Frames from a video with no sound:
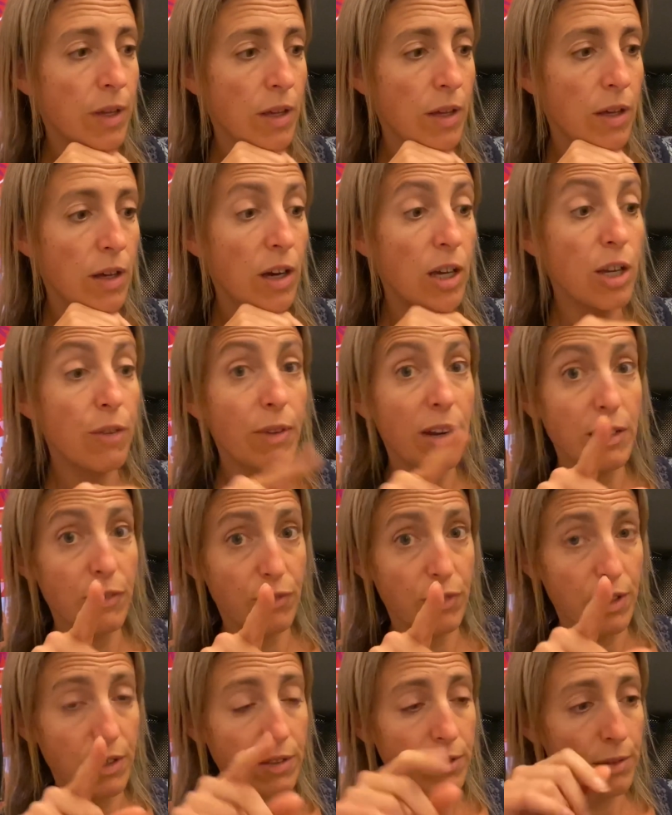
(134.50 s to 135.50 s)
are you ready
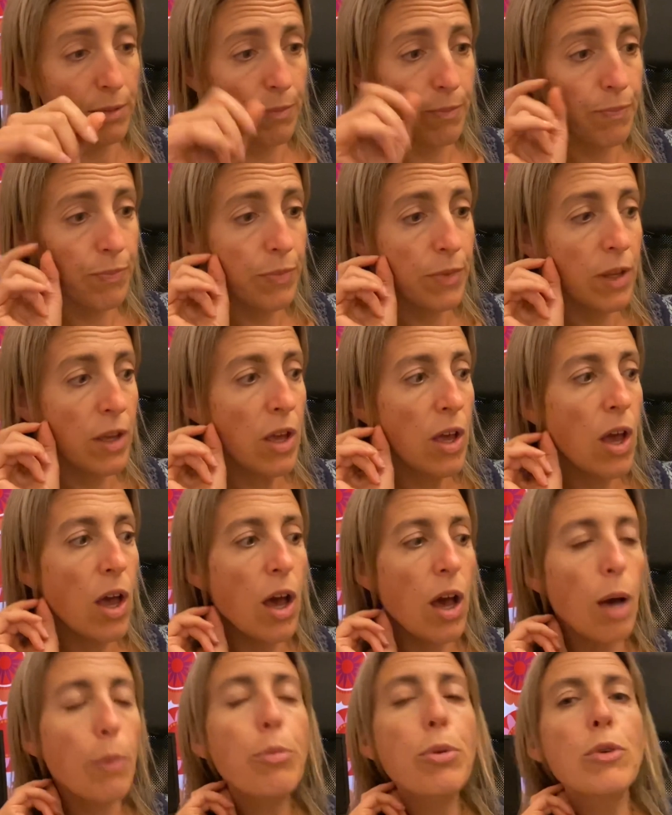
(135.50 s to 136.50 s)
for this,
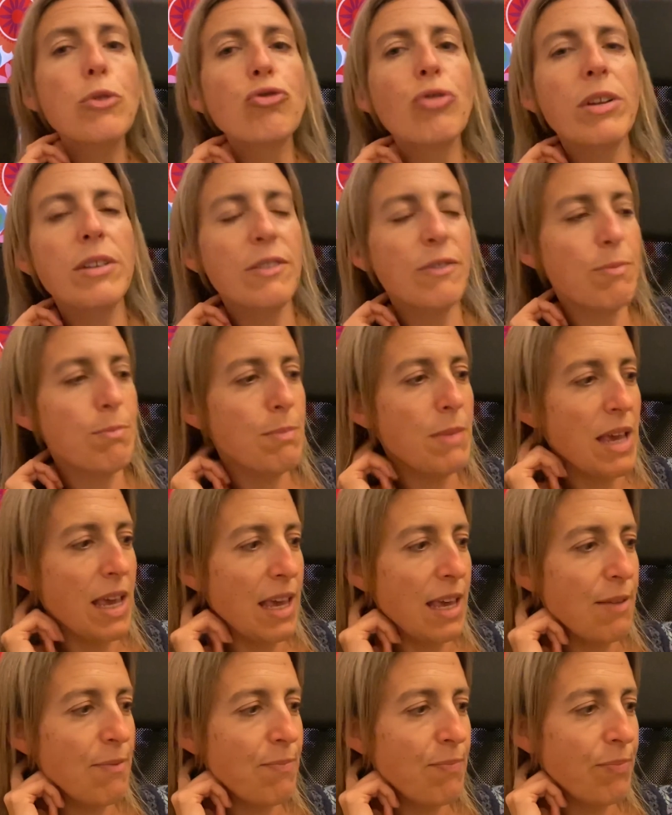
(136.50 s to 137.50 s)
"a portrait of
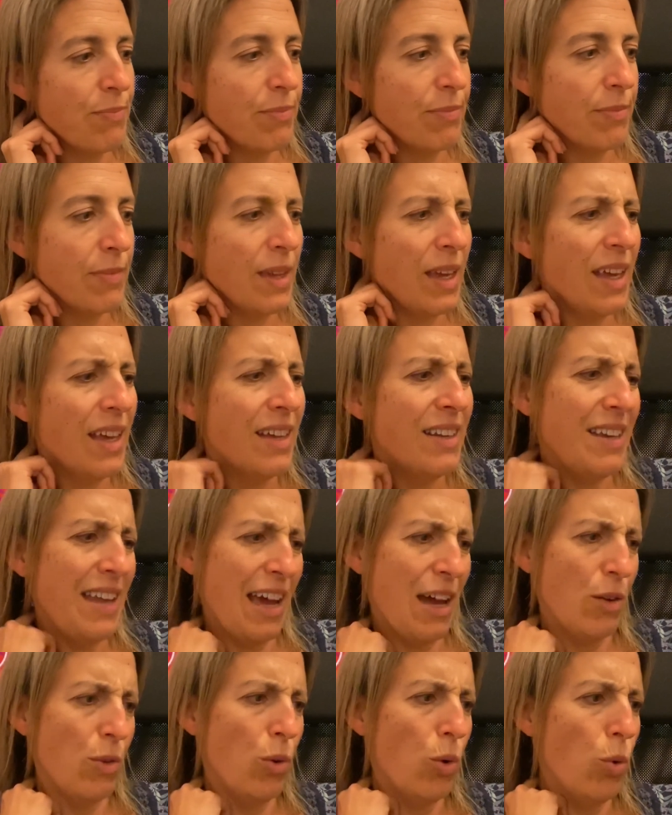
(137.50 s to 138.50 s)
me.
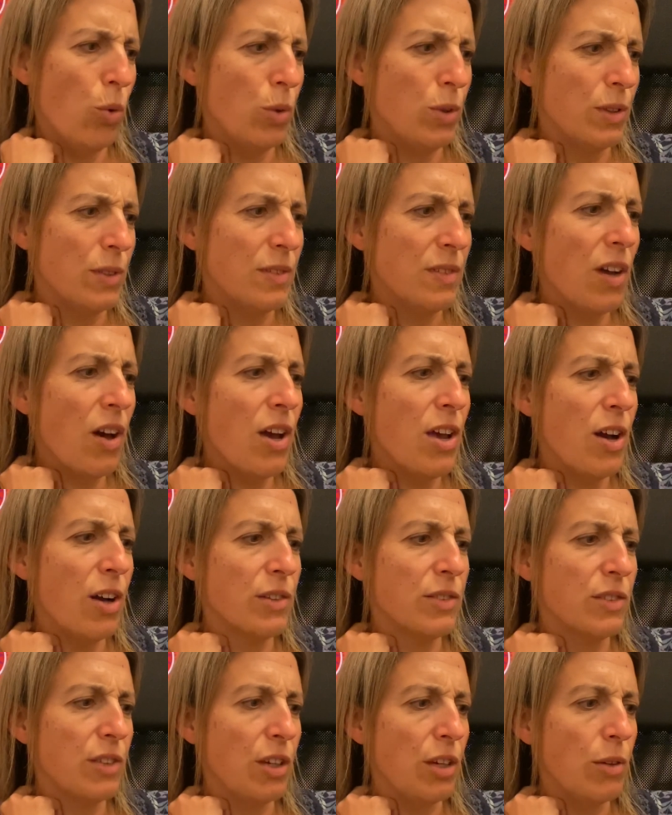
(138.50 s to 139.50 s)
Now, August, I
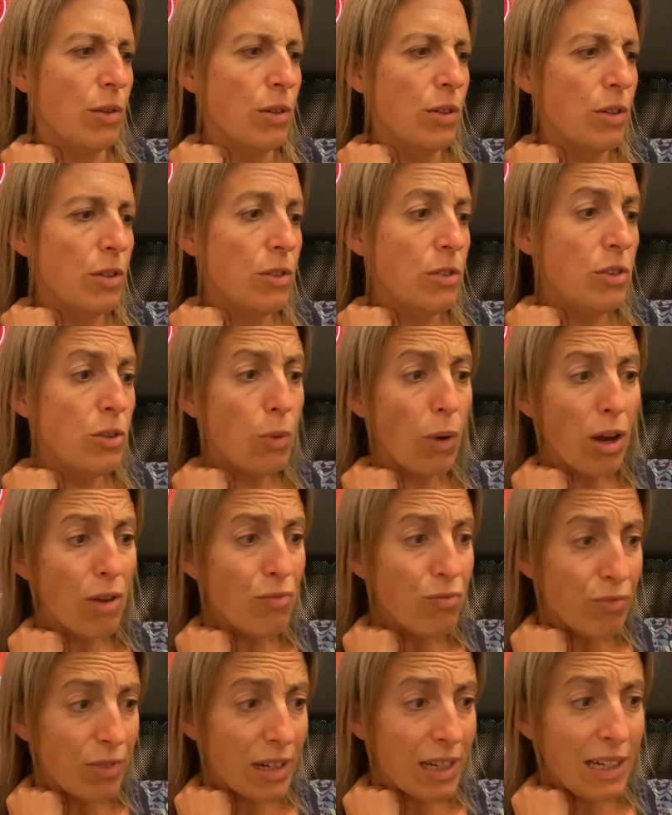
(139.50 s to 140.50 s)
ask you, do I
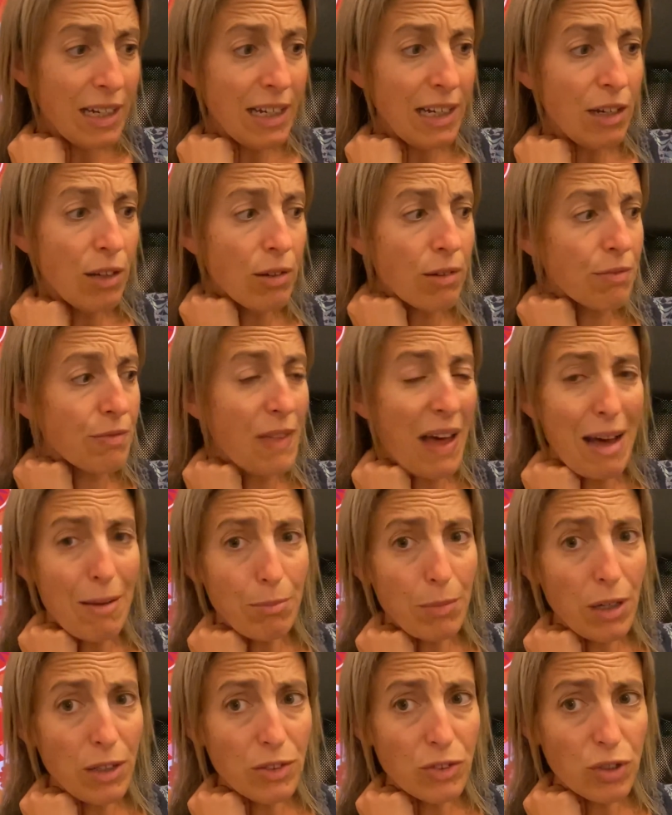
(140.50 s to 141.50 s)
really look that
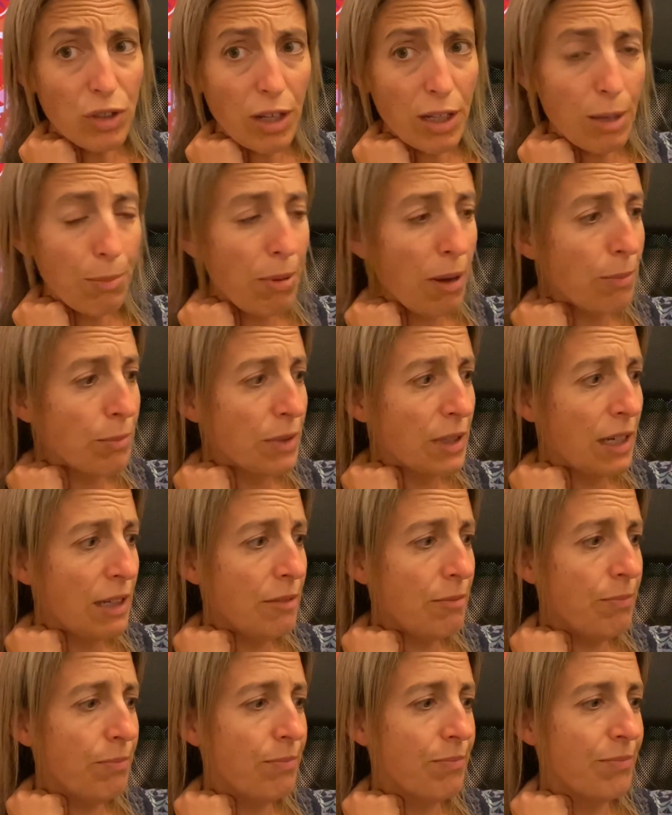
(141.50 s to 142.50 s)
much like a pumpkin?"
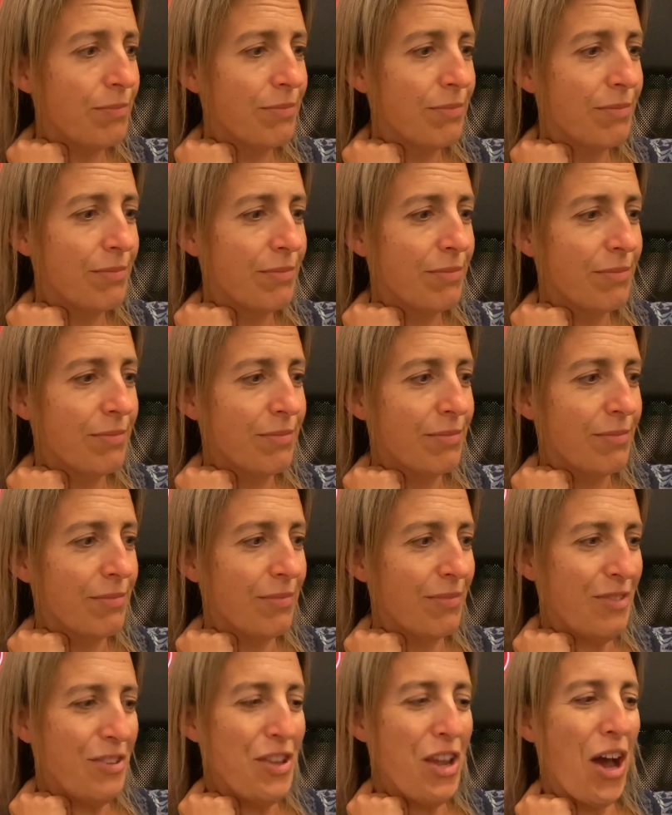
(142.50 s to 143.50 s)

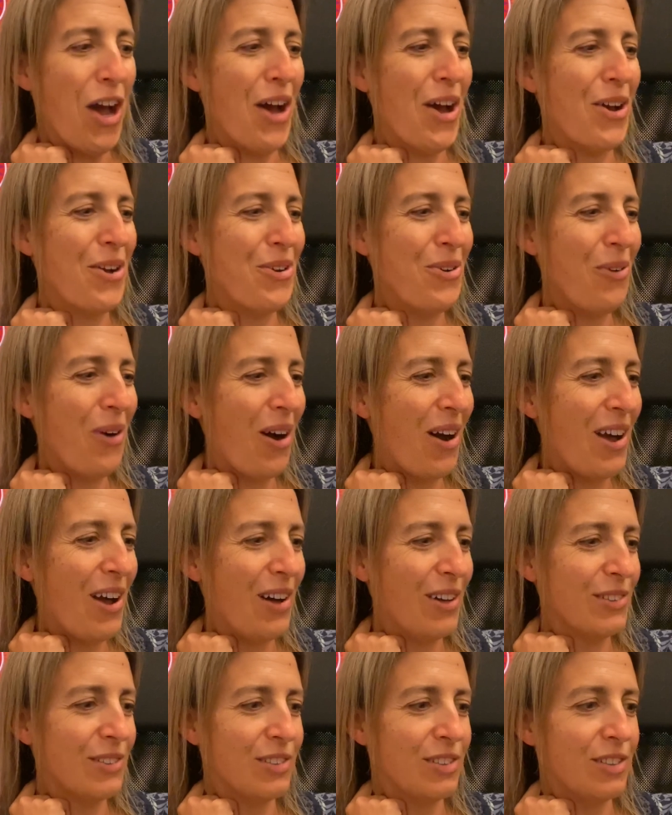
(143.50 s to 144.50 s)
"No," I
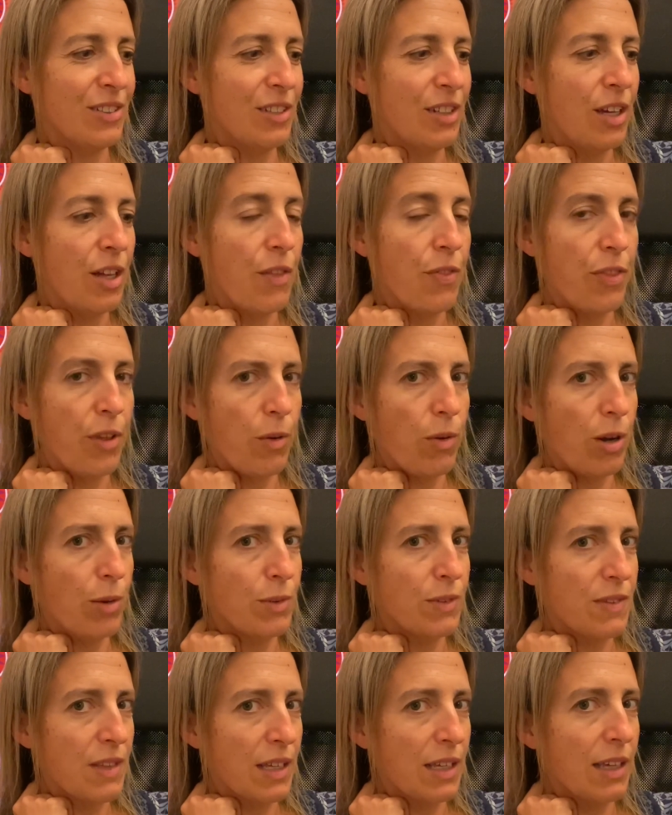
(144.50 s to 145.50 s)
answered, though I
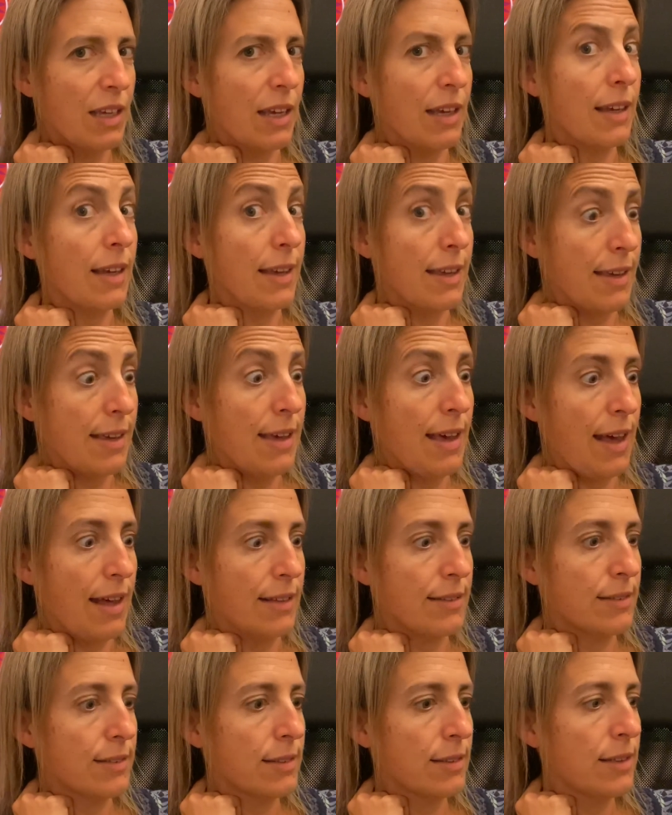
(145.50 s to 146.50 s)
was thinking
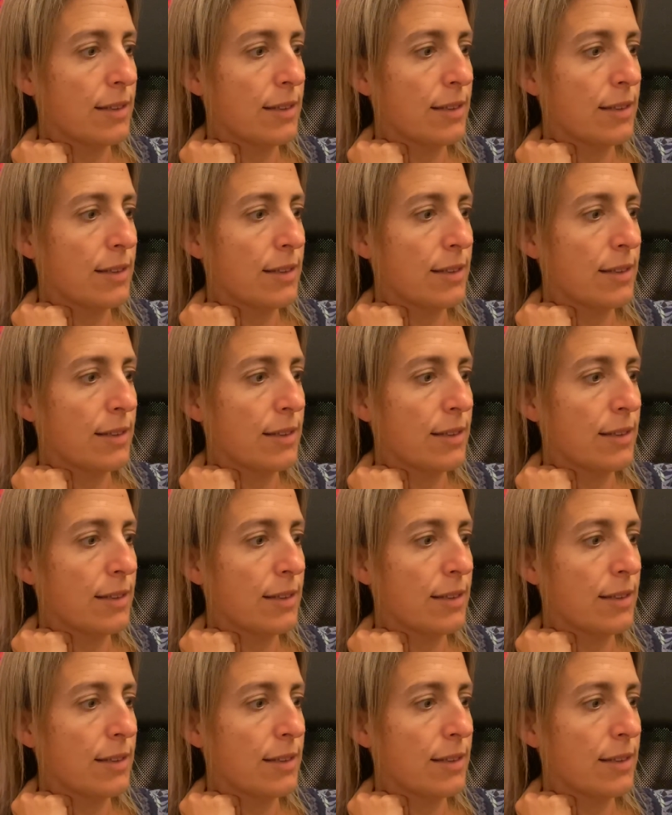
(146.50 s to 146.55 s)
yes.